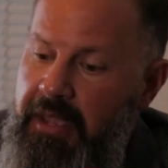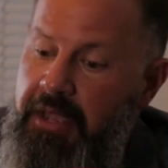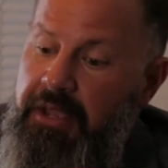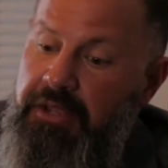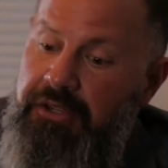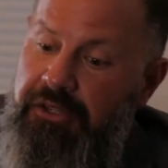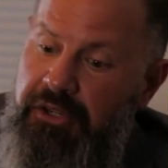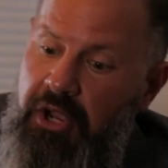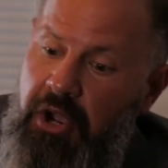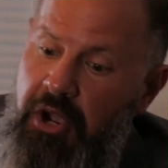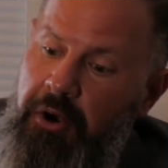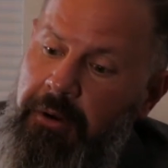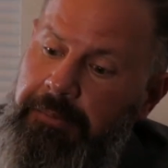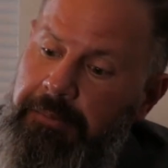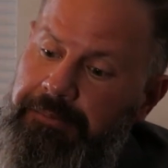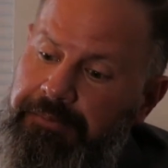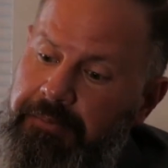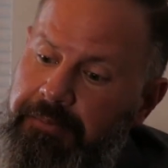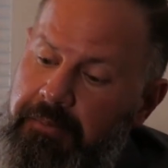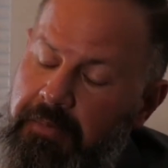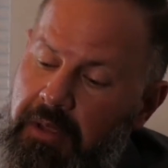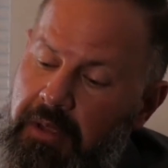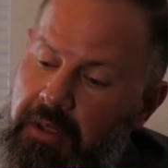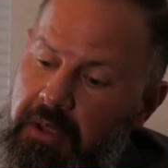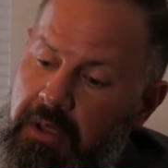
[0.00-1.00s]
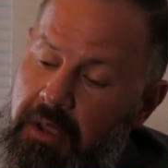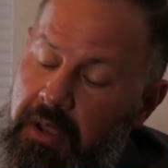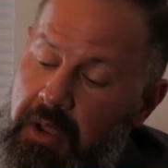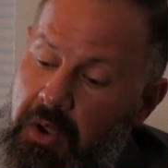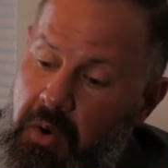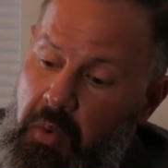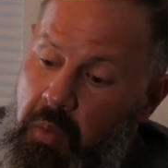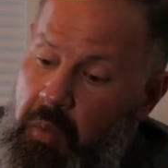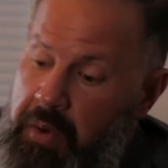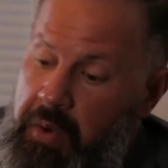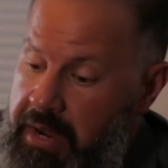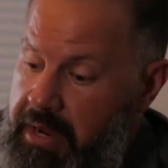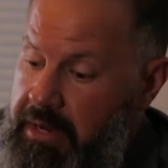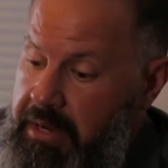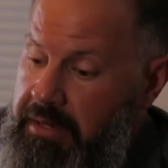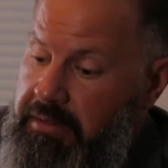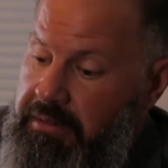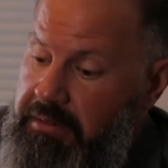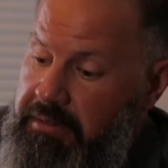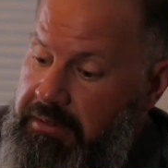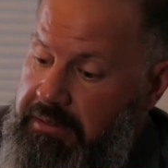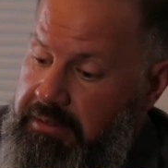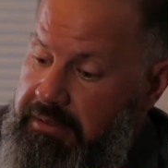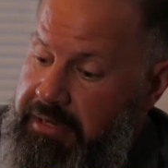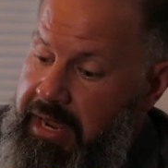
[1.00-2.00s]
So we
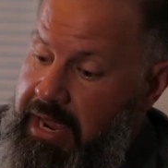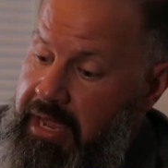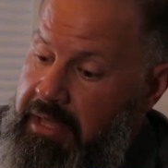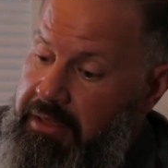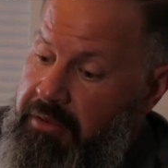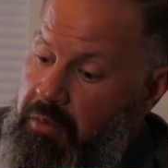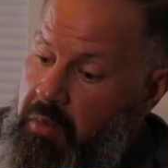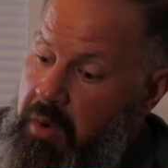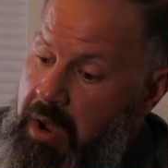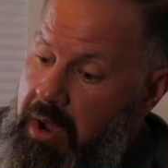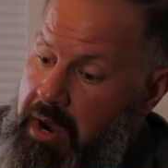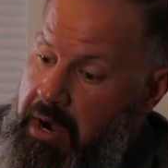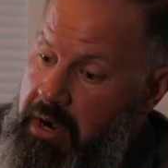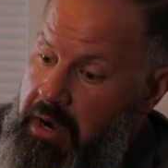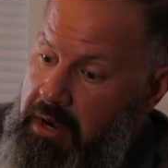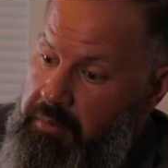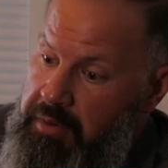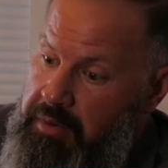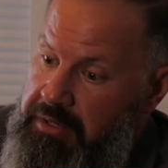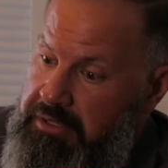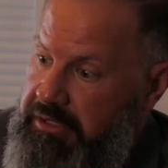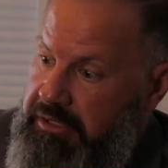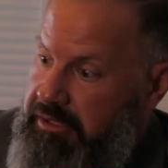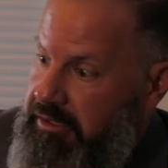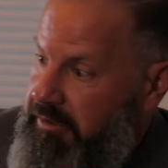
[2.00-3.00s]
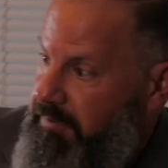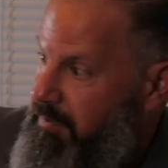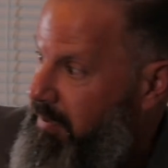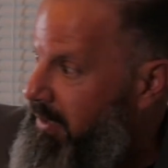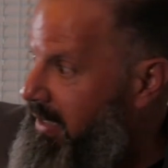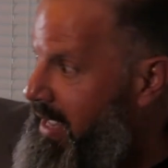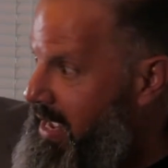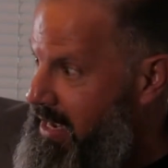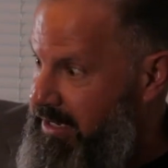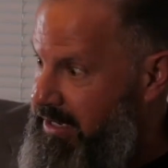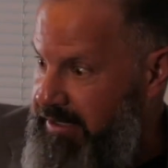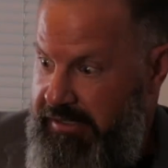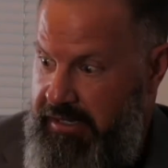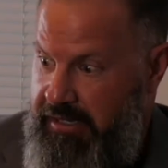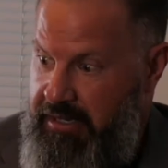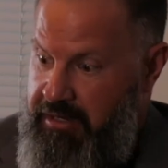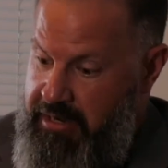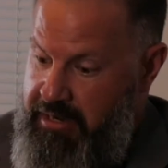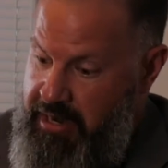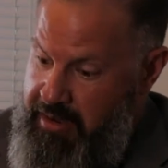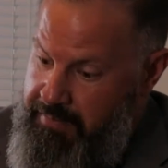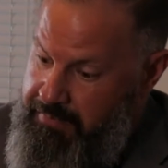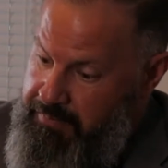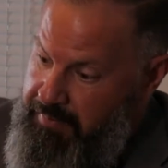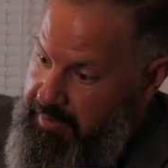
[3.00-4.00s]
take the wire and we splice it, and
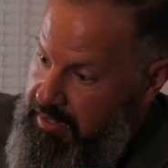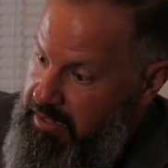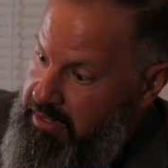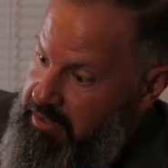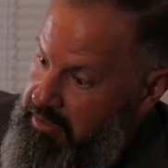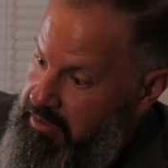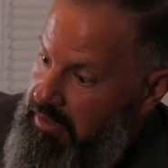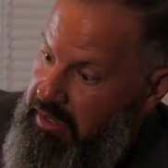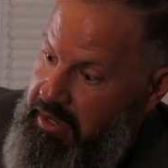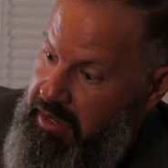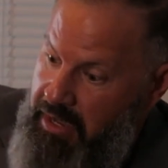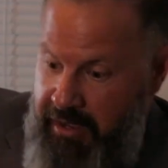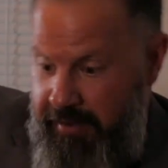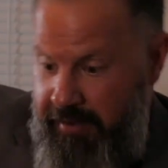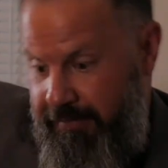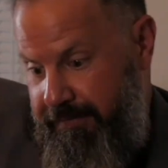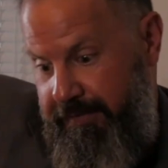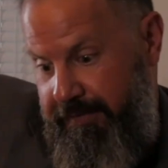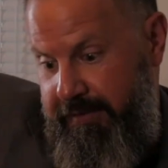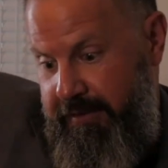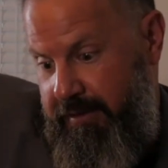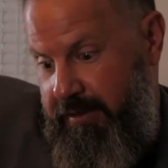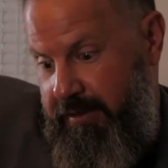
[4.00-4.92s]
I peel off the